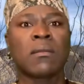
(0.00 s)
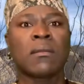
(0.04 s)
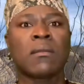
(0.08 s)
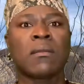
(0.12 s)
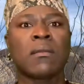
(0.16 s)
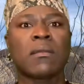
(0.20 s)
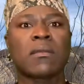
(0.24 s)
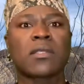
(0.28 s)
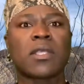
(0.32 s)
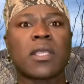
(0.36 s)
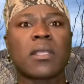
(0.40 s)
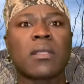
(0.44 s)

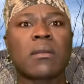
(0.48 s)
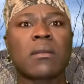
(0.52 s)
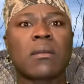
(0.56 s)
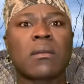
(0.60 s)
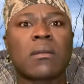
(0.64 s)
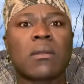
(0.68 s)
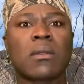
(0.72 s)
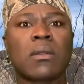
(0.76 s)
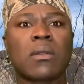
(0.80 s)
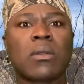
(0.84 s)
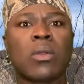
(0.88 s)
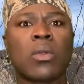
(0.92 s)
Say,
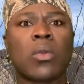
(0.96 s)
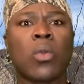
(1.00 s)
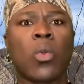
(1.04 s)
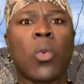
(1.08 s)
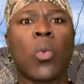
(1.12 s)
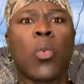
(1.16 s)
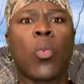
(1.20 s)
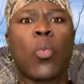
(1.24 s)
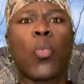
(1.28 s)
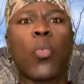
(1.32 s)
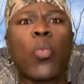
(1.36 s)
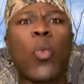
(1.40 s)

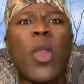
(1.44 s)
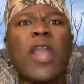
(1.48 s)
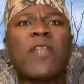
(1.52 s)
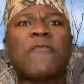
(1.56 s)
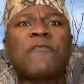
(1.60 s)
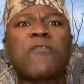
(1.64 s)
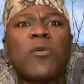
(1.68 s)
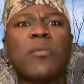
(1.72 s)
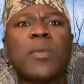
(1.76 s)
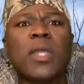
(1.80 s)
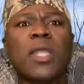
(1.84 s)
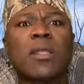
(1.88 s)
wait
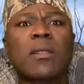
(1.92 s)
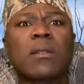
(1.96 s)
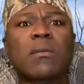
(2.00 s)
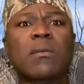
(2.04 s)
for me.